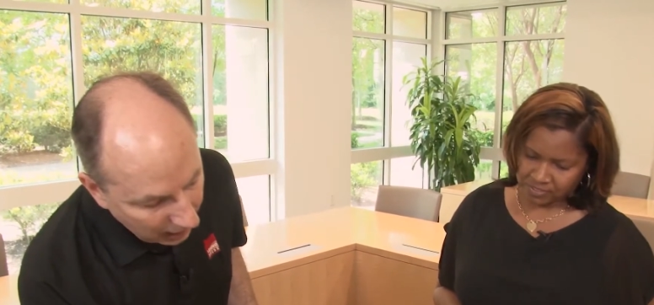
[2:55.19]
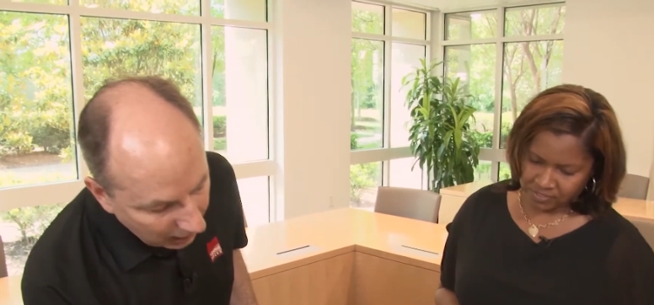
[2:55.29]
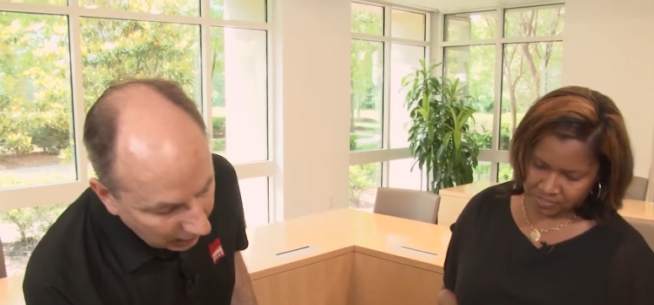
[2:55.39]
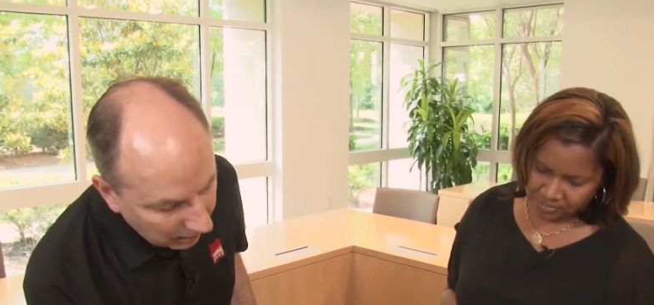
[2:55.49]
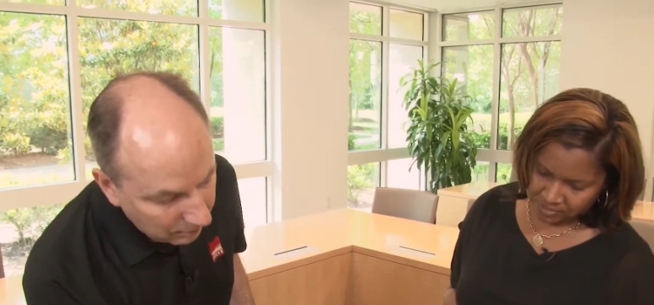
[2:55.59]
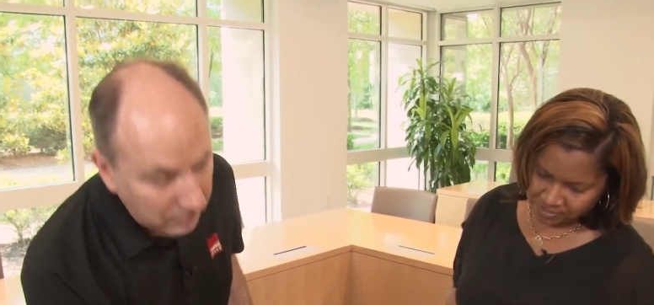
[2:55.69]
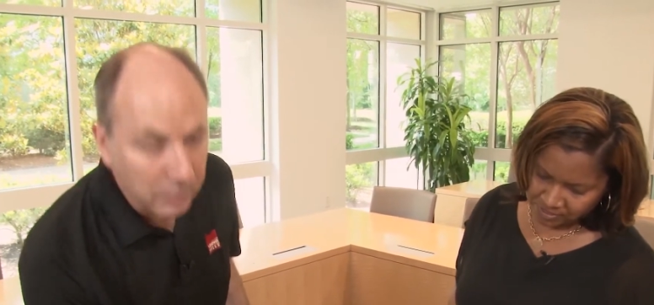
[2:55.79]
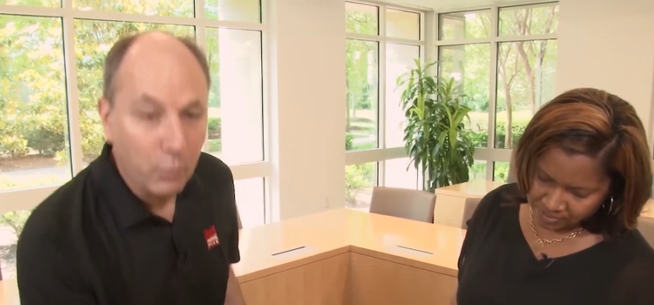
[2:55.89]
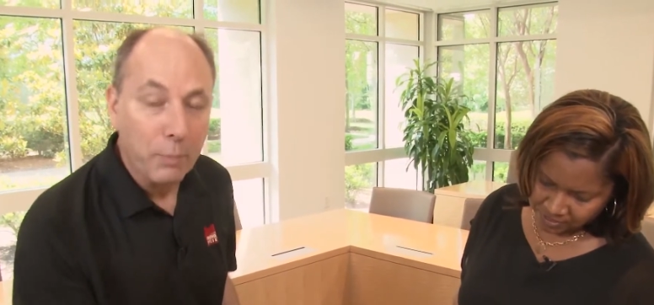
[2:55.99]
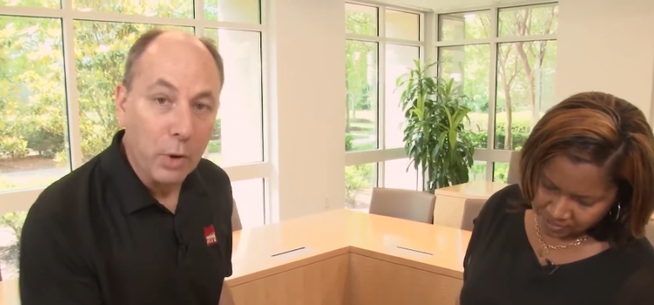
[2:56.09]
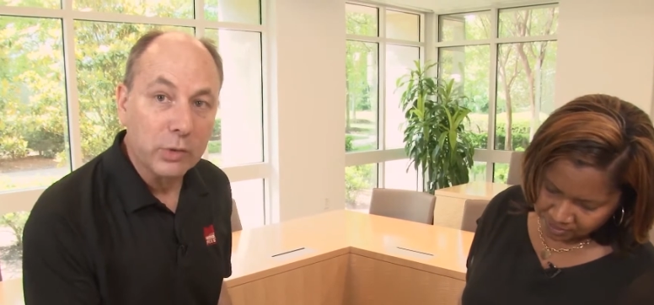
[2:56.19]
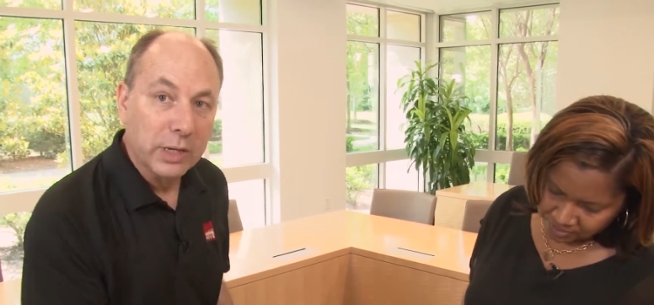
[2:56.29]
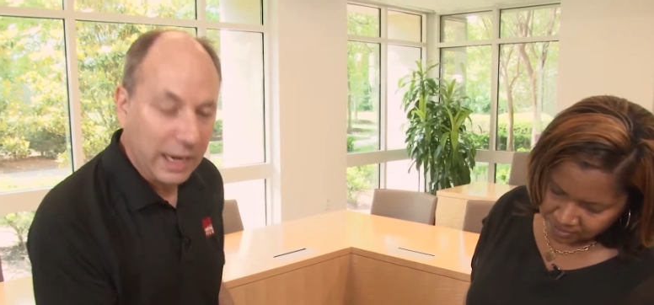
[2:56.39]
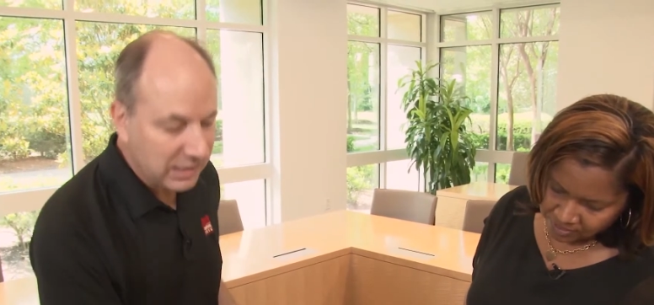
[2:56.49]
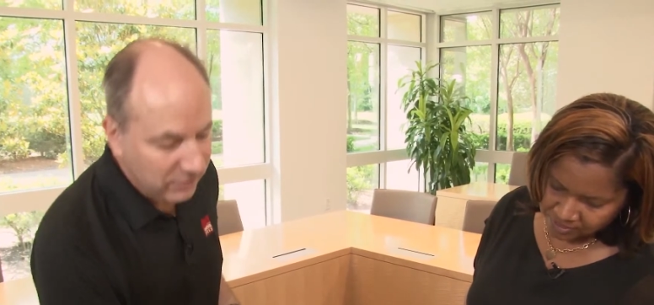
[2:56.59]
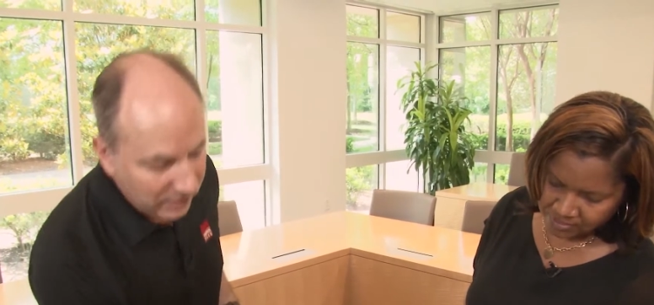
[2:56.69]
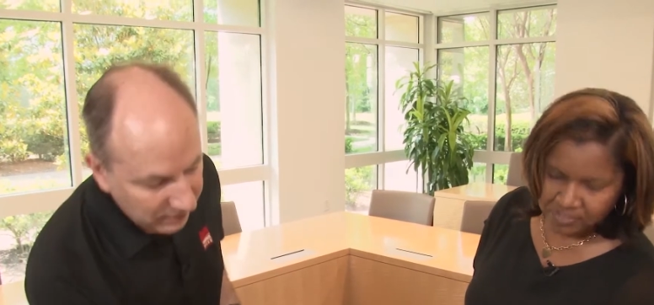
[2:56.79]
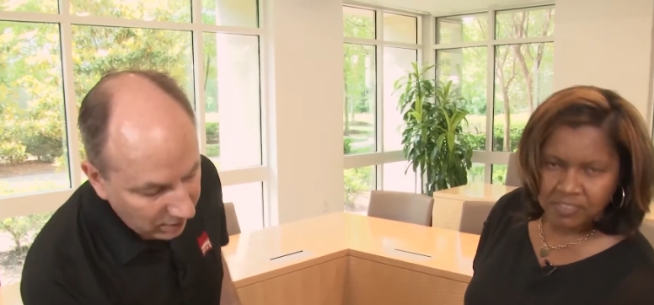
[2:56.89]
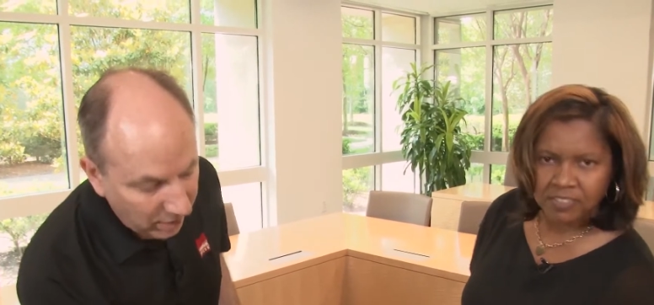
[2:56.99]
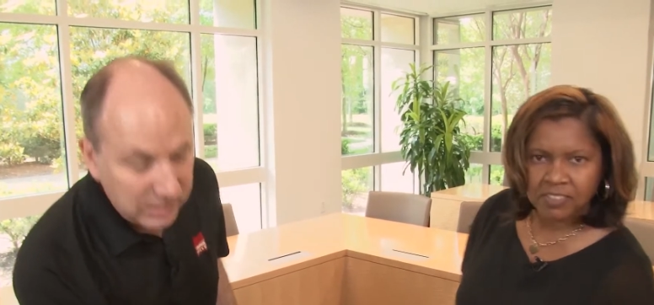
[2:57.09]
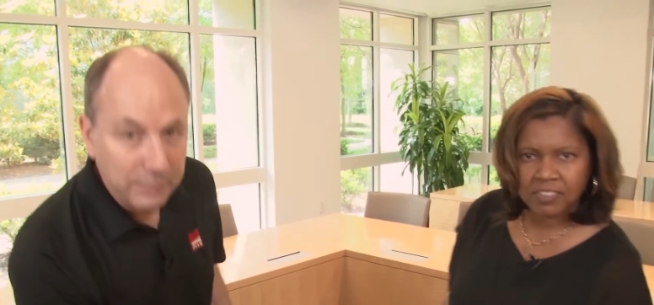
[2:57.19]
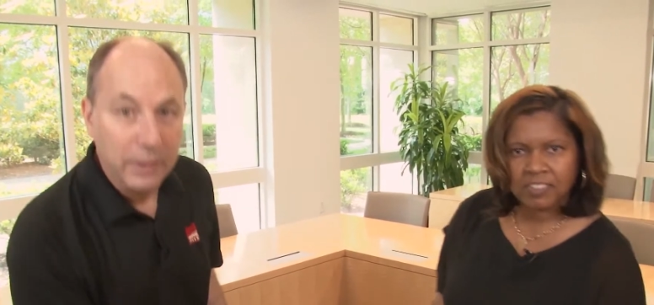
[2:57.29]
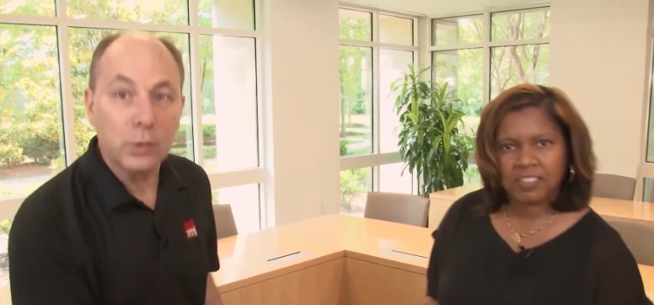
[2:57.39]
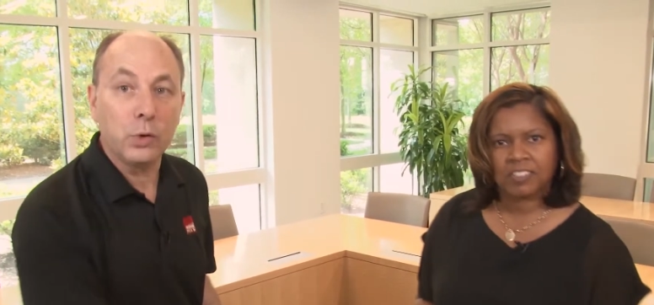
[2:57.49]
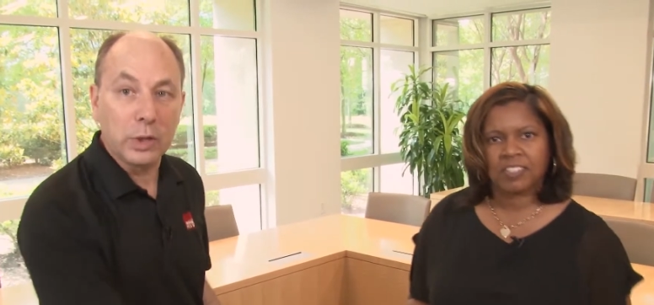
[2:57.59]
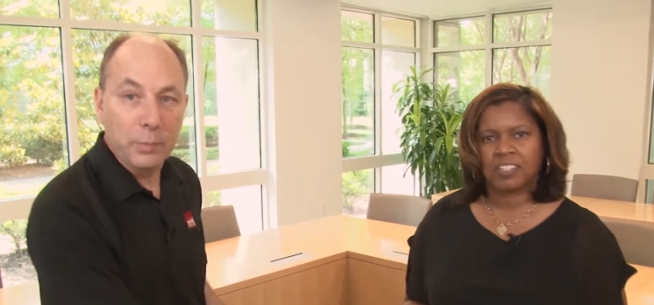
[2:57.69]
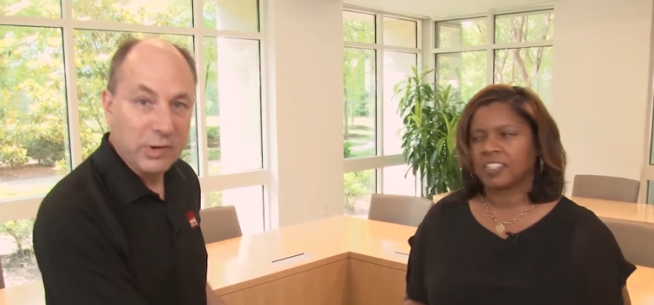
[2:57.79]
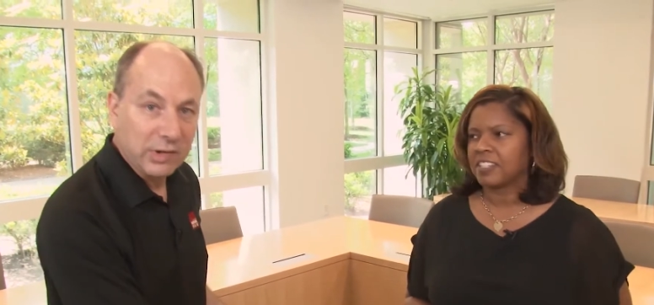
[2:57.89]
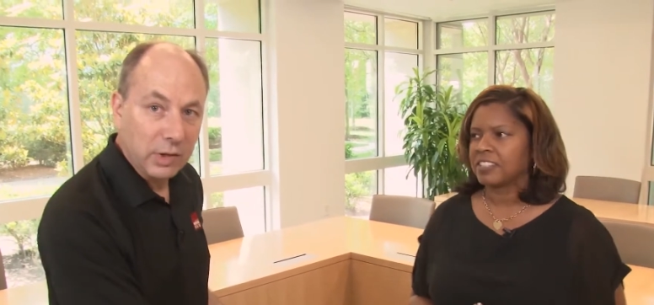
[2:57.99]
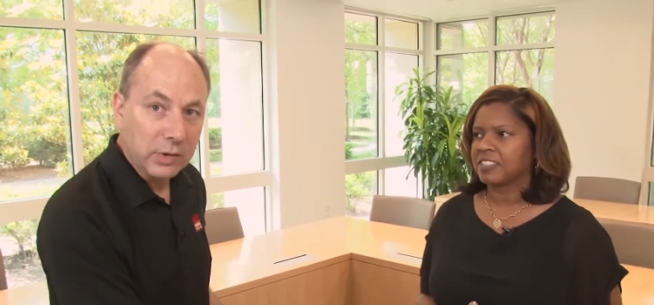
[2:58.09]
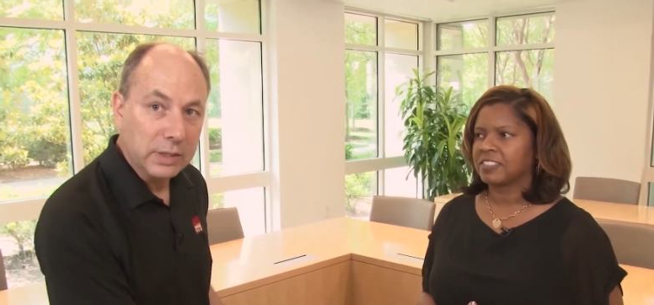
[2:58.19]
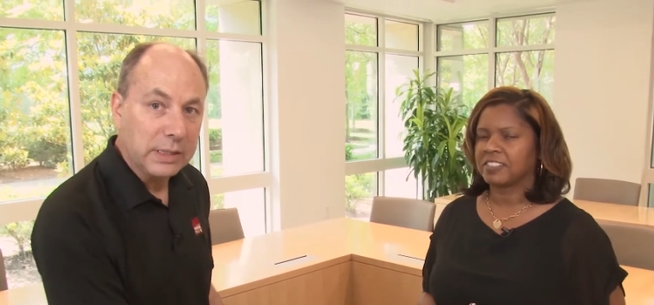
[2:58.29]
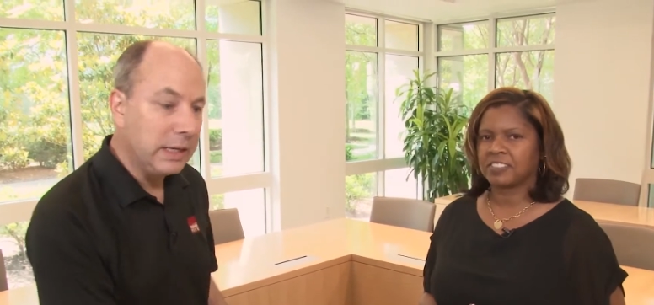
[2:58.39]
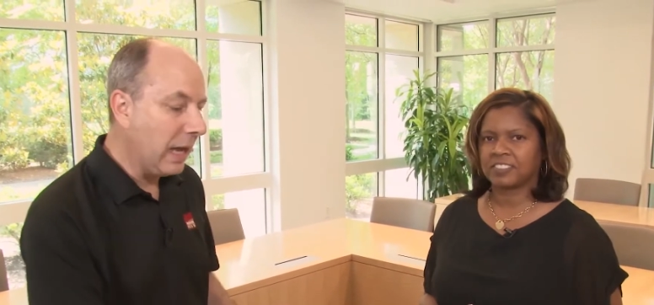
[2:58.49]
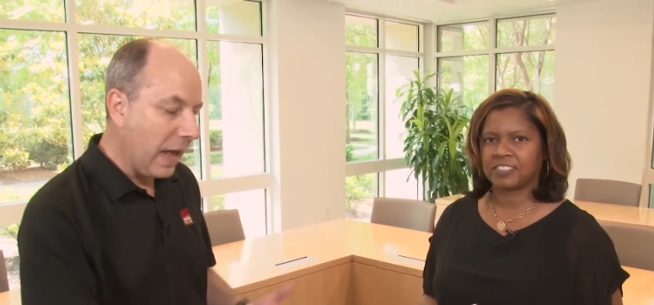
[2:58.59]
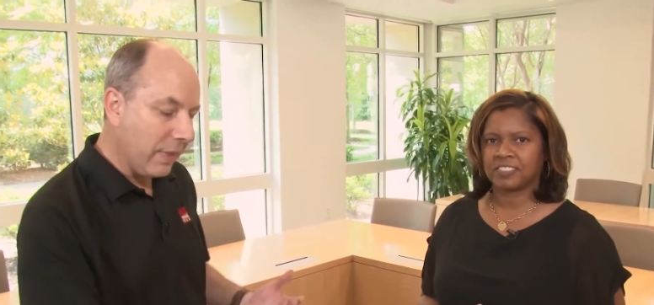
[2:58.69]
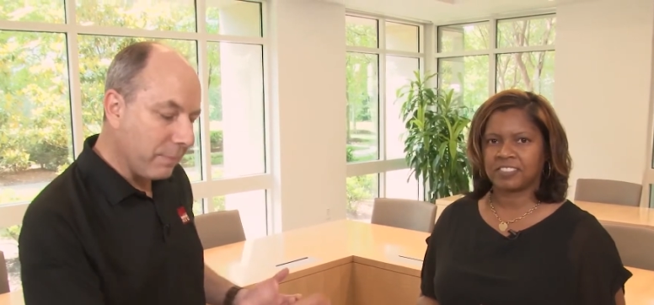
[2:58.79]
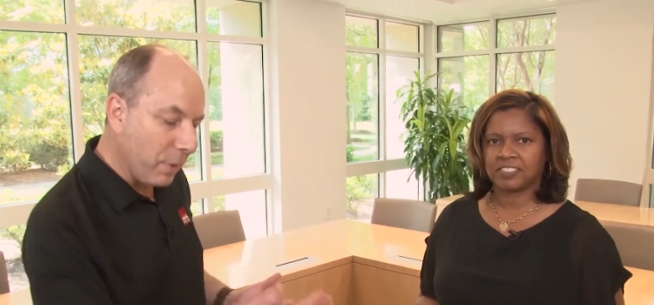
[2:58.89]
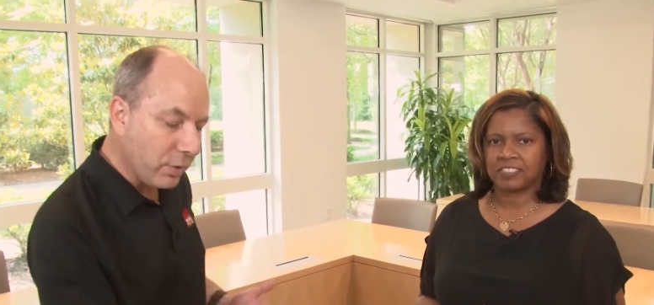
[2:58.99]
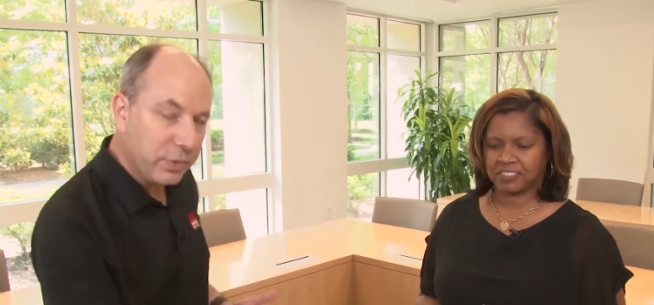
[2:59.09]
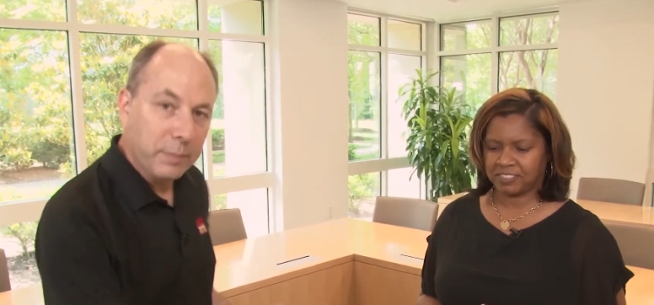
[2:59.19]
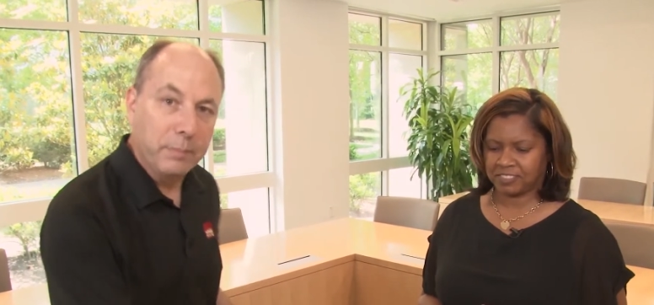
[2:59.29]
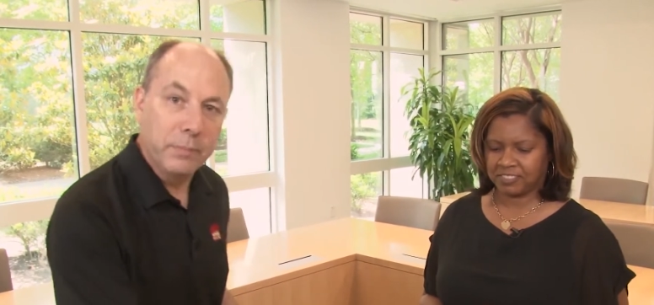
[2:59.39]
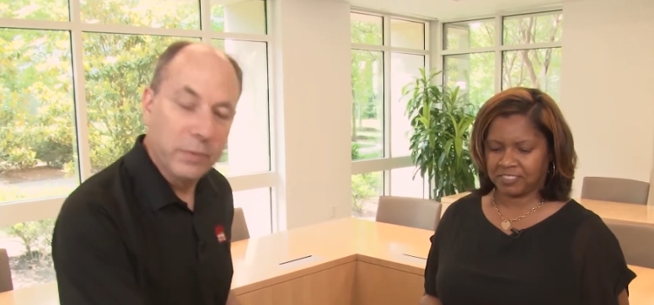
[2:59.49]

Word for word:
Speaker 1: uh, remotely activate that ID button or you can press it locally and then both the,